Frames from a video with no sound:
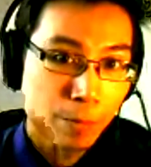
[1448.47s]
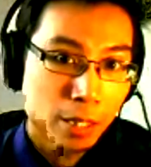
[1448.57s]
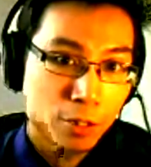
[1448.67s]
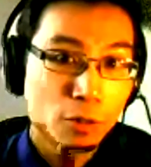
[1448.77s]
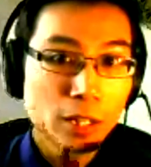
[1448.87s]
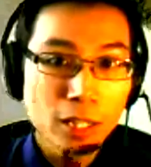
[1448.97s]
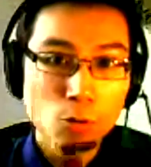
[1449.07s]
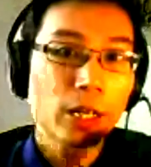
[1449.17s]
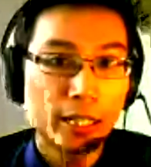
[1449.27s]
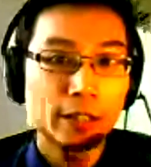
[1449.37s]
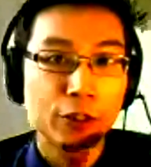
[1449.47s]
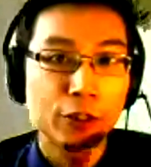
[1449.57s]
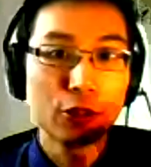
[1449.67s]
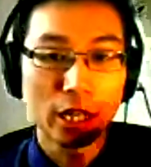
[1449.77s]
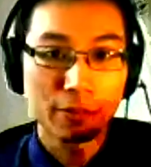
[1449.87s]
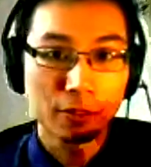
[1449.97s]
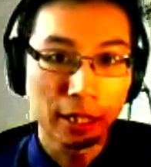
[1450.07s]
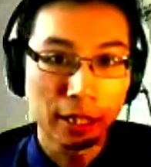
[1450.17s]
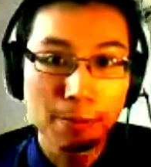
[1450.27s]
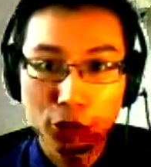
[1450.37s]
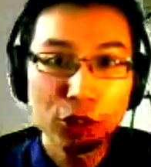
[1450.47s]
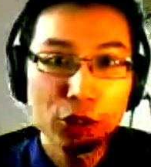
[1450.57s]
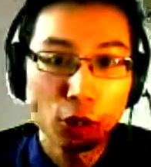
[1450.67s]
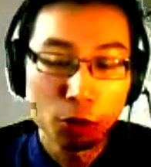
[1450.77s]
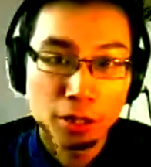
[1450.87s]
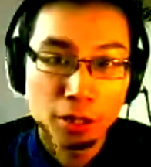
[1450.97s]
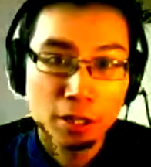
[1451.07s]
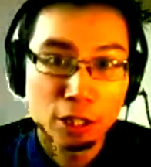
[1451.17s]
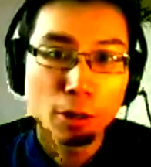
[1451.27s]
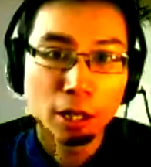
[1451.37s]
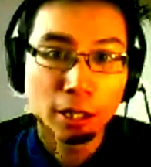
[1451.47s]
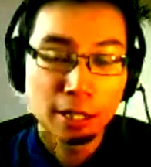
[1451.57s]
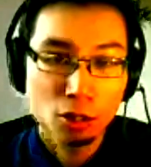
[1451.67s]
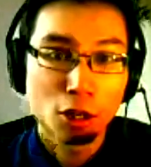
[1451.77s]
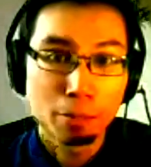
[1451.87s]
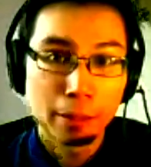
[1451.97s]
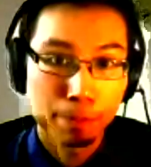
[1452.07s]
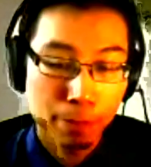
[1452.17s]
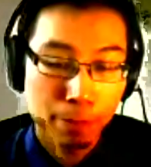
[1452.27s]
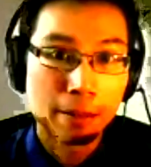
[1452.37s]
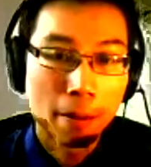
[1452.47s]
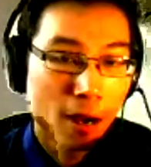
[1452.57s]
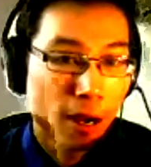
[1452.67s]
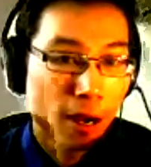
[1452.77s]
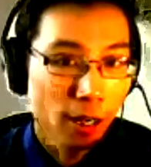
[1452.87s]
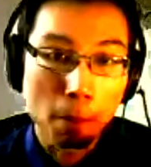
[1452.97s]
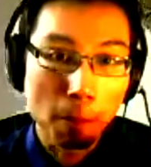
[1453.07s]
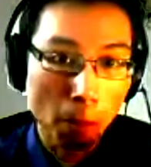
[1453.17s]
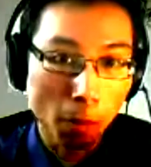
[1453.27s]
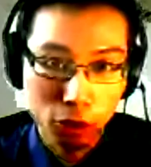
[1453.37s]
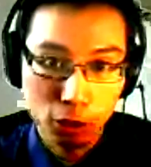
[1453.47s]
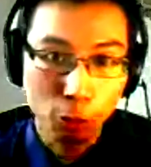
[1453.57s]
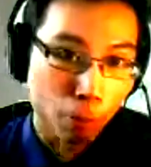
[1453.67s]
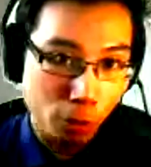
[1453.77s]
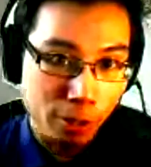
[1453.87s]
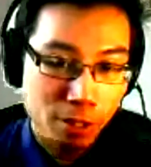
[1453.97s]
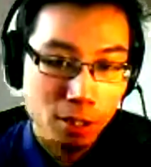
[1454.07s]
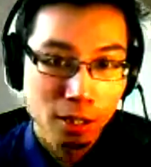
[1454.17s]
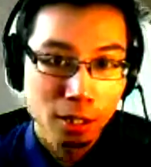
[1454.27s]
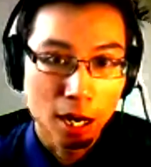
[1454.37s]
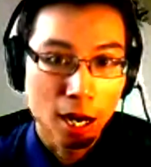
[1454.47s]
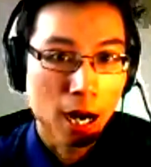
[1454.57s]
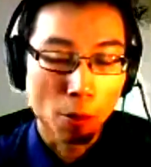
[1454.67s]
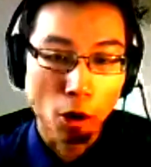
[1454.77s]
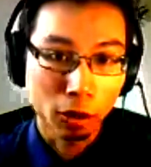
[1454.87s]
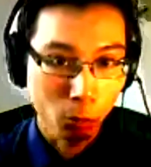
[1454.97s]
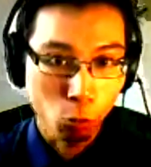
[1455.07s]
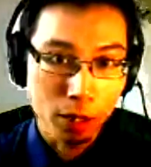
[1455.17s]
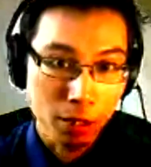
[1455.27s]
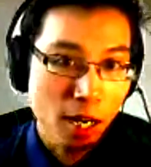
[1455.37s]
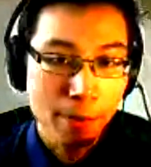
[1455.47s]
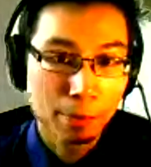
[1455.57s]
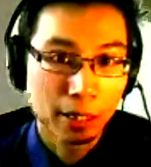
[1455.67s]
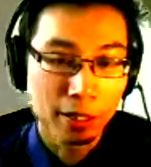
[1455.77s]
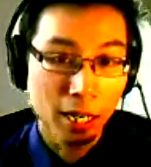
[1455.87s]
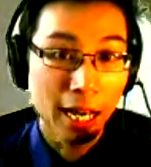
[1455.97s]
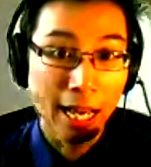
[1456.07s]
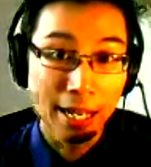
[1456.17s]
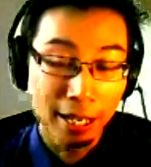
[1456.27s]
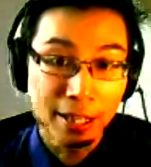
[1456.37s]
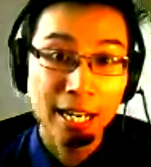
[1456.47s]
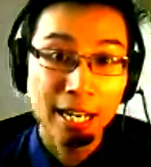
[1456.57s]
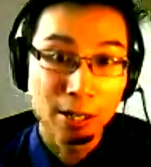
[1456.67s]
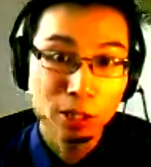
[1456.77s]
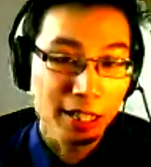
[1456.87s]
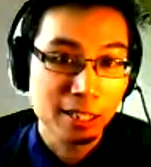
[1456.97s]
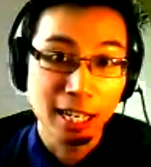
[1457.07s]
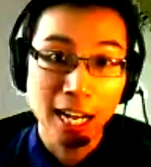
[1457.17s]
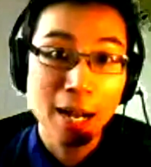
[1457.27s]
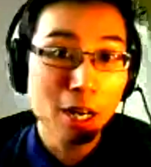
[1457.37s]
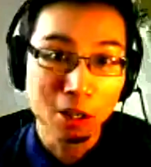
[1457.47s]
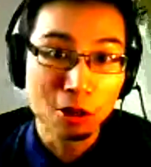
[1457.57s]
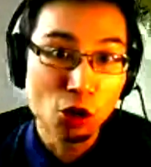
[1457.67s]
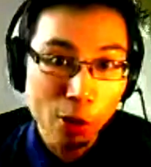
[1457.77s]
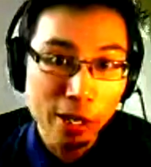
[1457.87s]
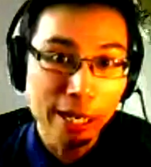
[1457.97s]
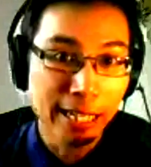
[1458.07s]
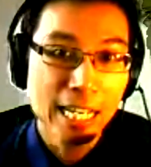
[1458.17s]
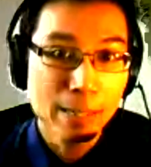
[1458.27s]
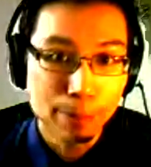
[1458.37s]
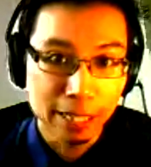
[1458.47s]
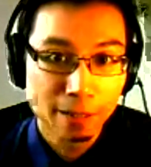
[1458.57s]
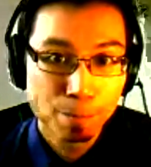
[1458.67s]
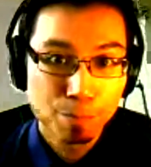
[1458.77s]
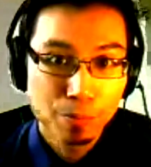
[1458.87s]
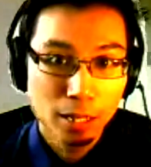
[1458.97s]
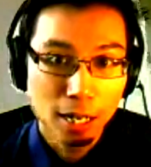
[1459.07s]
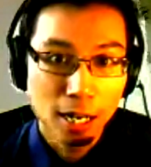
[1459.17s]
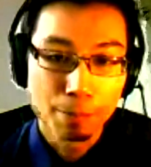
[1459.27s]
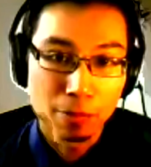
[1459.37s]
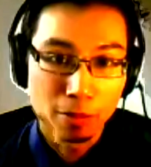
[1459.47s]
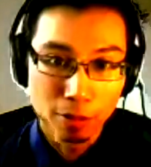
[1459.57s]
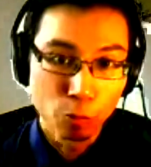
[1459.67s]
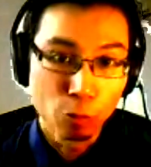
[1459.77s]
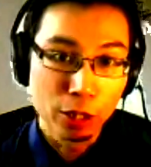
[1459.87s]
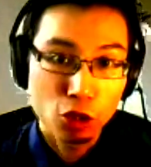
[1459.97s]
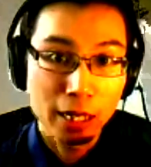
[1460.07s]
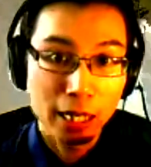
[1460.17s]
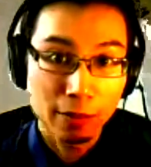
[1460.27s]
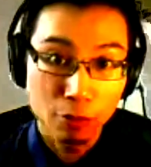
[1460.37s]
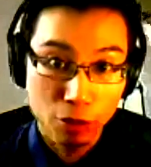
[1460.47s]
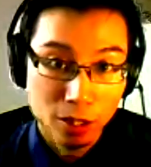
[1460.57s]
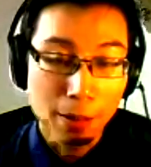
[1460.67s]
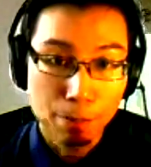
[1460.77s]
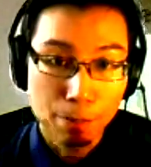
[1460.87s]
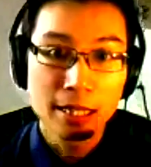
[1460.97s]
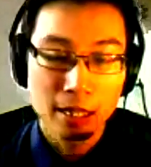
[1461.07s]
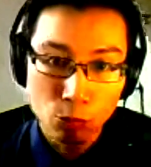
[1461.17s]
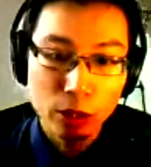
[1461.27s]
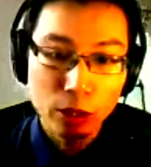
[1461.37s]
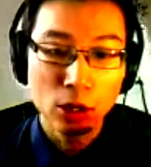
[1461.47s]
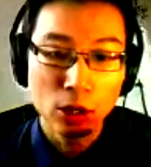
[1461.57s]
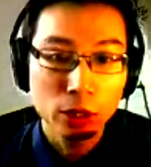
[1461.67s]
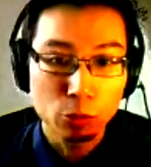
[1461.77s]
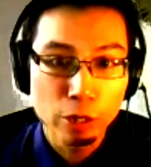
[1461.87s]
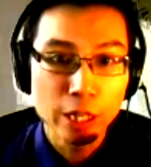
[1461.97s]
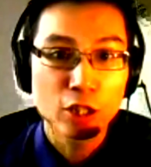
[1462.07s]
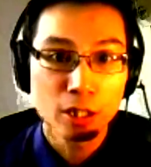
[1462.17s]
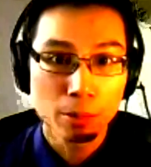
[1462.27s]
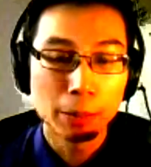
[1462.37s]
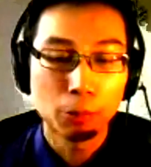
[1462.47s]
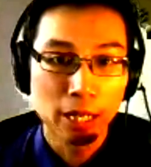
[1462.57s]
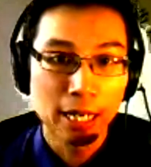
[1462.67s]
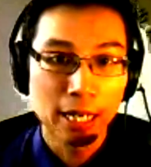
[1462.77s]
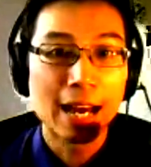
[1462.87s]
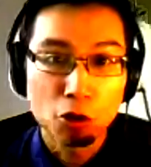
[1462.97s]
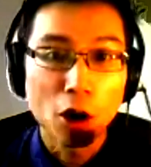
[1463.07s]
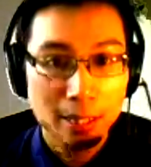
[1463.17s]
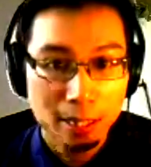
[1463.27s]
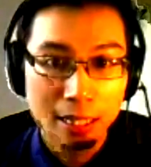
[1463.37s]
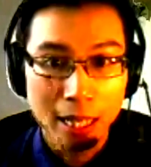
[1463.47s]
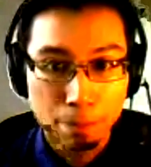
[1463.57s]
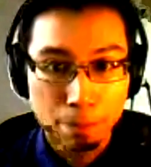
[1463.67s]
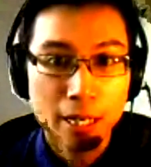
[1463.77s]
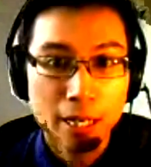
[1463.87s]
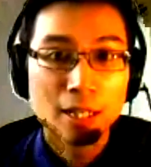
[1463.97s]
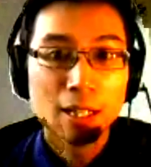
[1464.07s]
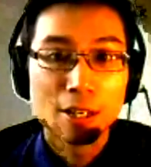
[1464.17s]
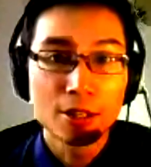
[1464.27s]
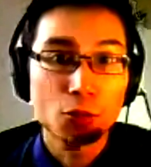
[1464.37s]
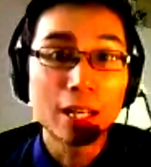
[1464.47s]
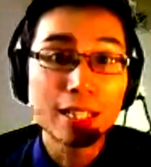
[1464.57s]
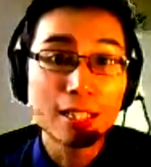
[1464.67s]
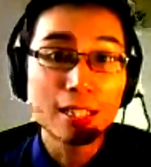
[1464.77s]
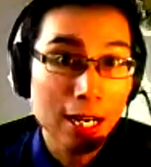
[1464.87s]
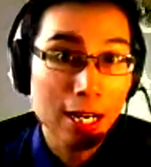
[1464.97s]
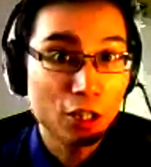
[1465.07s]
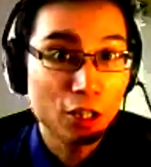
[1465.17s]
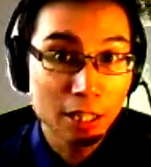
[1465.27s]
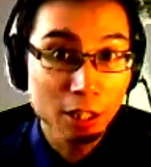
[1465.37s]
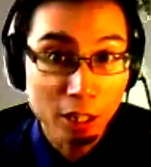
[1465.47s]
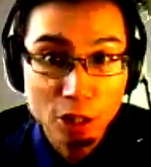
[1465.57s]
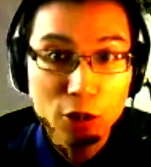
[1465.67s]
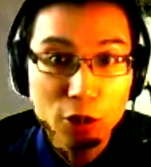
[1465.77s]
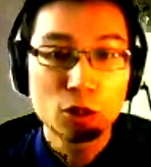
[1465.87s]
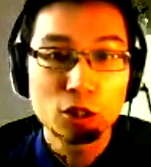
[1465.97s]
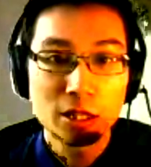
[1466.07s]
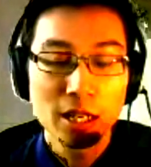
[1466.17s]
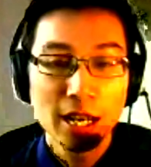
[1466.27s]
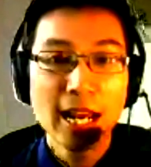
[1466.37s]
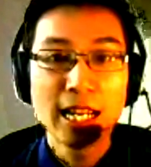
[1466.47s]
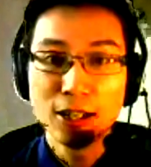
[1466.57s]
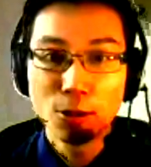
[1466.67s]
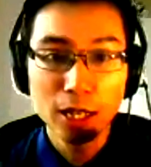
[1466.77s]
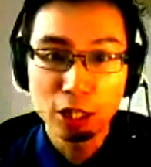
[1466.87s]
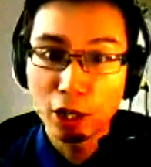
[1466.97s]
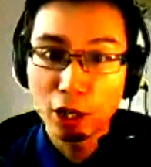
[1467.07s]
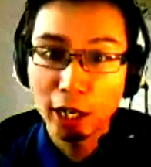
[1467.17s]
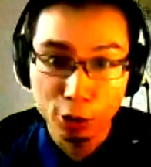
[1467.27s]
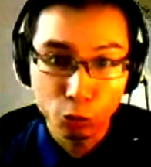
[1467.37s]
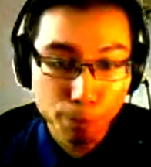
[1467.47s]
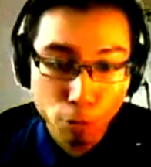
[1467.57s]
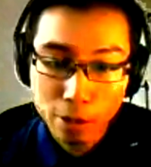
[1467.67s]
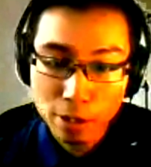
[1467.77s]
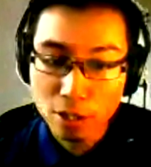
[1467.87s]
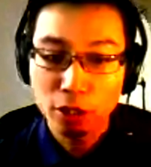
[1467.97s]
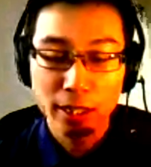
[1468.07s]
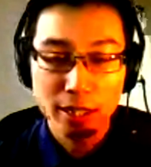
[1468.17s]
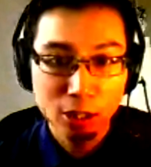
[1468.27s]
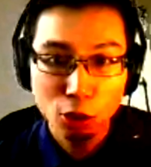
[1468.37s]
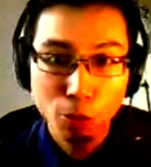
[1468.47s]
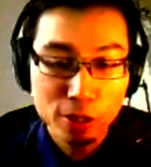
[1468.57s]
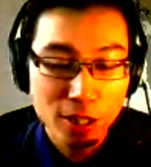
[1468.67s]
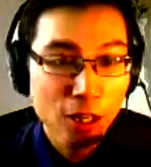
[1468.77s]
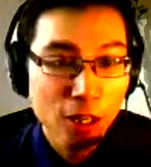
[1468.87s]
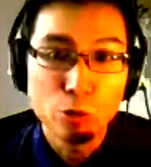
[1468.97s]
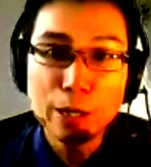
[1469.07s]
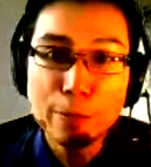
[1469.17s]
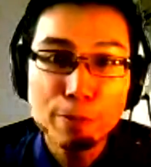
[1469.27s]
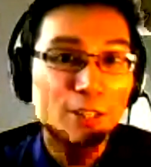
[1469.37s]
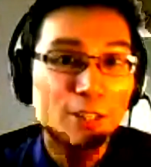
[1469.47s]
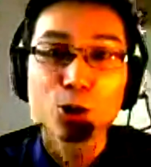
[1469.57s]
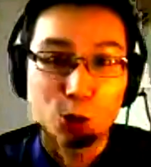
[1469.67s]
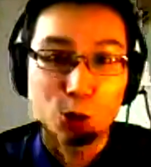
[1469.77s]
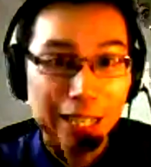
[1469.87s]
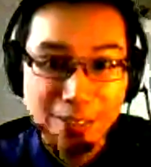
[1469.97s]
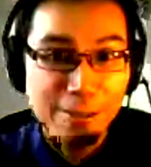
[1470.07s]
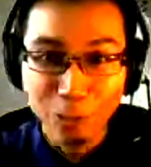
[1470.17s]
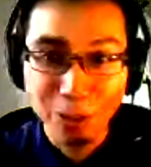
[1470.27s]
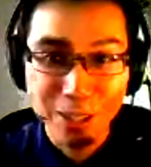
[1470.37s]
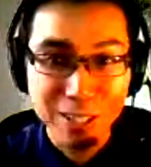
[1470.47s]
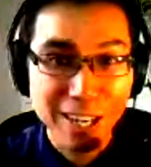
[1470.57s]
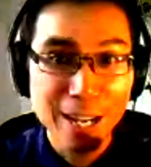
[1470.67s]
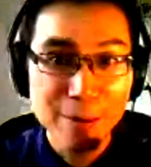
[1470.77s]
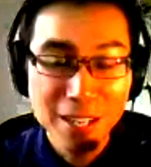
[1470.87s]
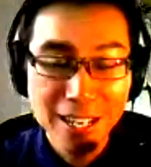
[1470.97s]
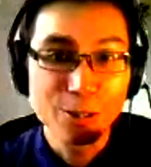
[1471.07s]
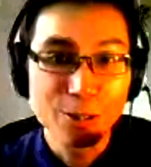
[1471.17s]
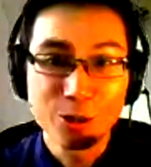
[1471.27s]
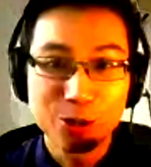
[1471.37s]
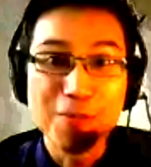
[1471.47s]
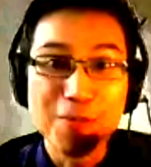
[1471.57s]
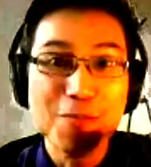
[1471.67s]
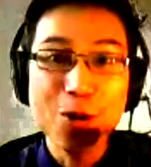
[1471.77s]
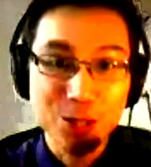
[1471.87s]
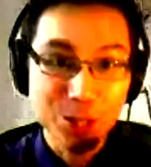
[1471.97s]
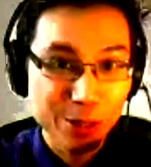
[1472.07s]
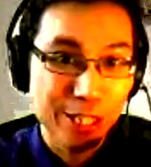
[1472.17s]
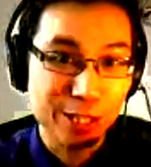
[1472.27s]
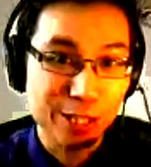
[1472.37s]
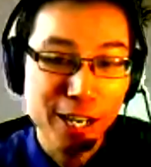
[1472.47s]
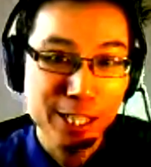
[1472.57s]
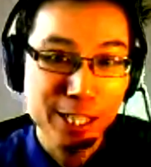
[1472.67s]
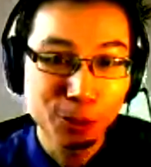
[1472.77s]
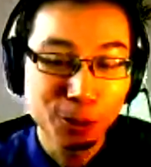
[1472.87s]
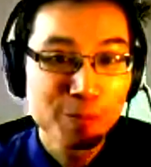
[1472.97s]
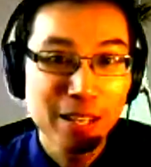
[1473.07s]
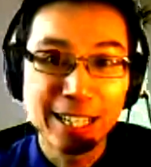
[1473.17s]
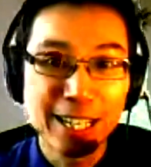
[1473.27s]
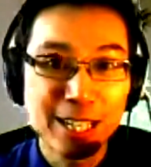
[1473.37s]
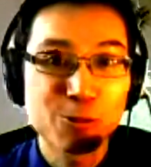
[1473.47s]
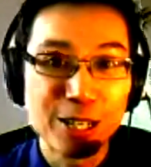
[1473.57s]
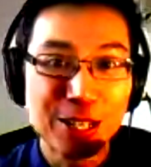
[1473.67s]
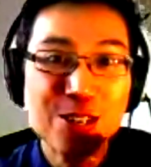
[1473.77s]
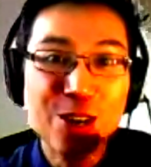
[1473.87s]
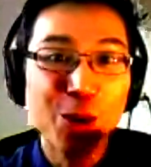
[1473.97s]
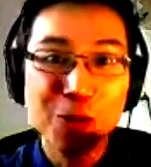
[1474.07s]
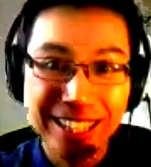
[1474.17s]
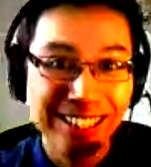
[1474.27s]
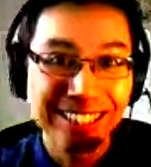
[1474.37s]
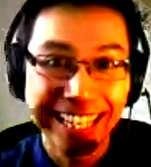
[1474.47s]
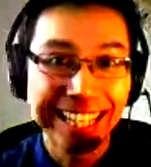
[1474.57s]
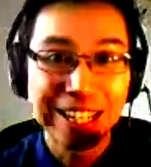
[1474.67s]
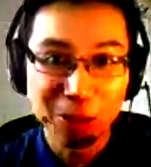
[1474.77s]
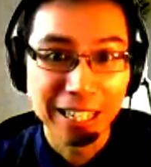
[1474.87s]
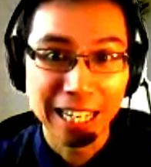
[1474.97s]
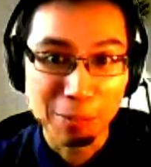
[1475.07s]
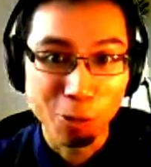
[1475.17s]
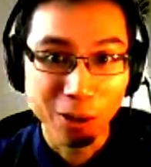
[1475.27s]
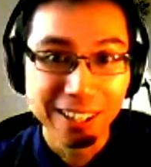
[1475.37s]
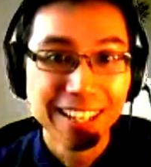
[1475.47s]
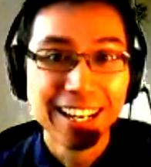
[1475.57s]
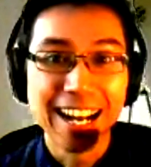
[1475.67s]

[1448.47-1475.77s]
So this is what I did for you, Jeff. Like, I'm sure you noticed that you probably saw me pin to multiple boards um, all at one time, because I, then I realized, like, I'm not annoying anybody um, with too many of your same pins. It really only reaches the people that have not seen that pin. So that's a strategy that you can use, which is, hey, you know what? You got a group boards, you got single boards, repin to all twenty of them at one time to get the most reach as possible. And guess what? Nobody's going to get annoyed anymore.